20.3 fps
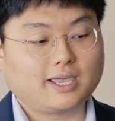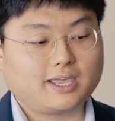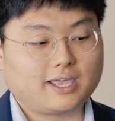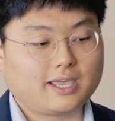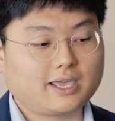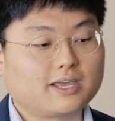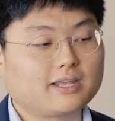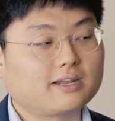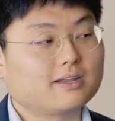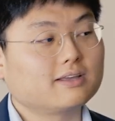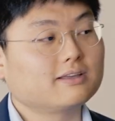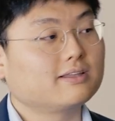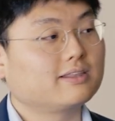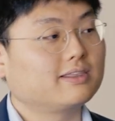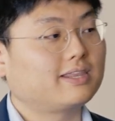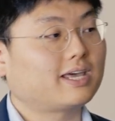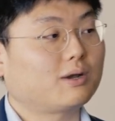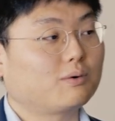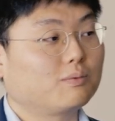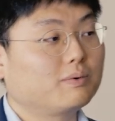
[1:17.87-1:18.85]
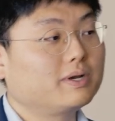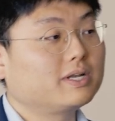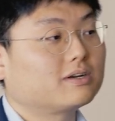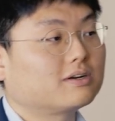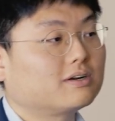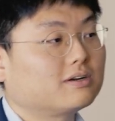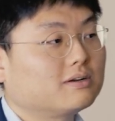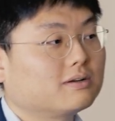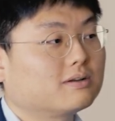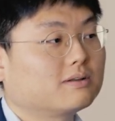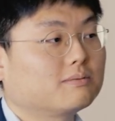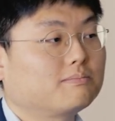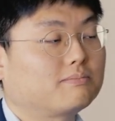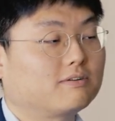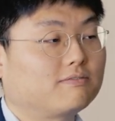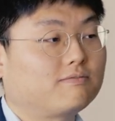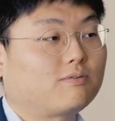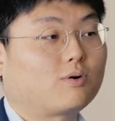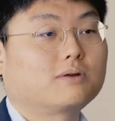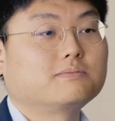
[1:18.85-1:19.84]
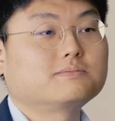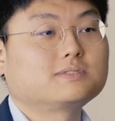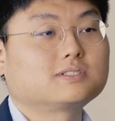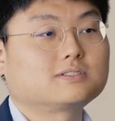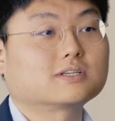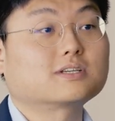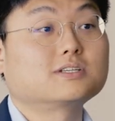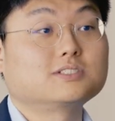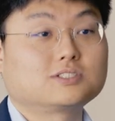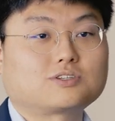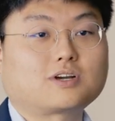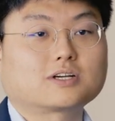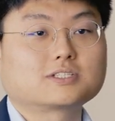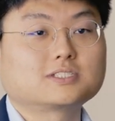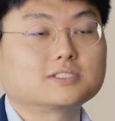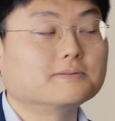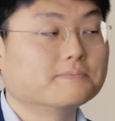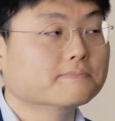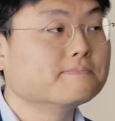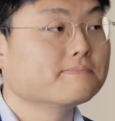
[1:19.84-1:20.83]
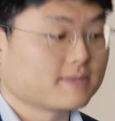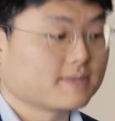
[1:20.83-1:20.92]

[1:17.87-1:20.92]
and that winner performs the construction.